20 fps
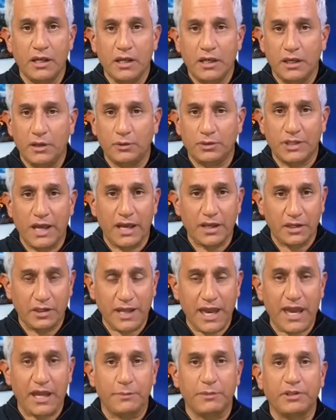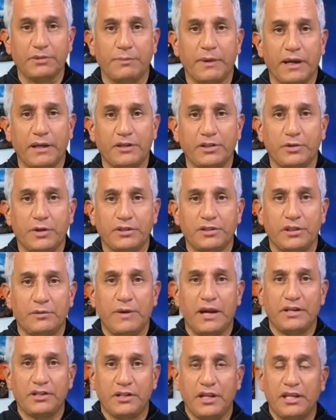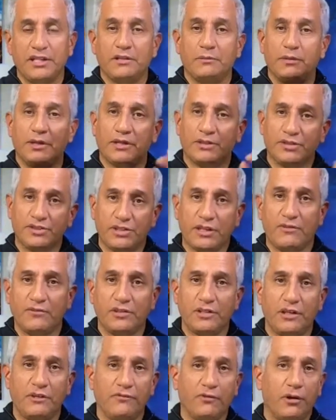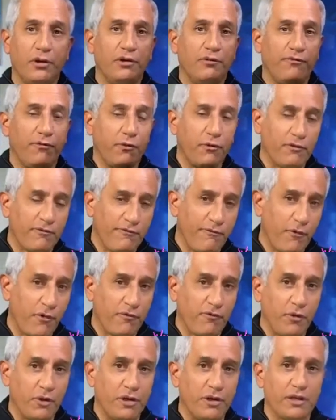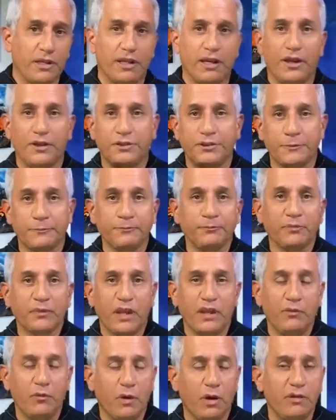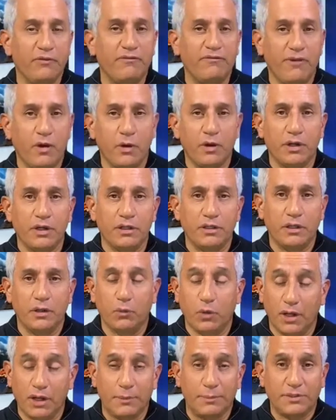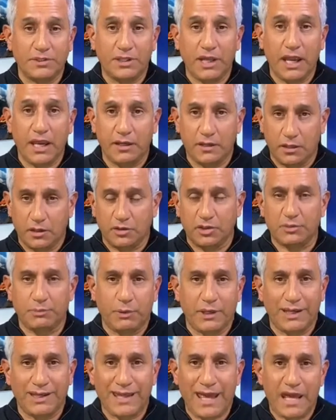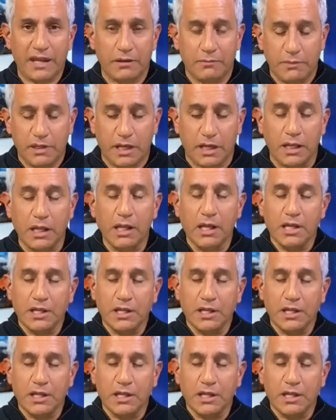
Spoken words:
it was not unanimous by any stretch of the imagination, because 17 voted for, 4 voted against, and 1 abstained, and I'll explain that in a minute.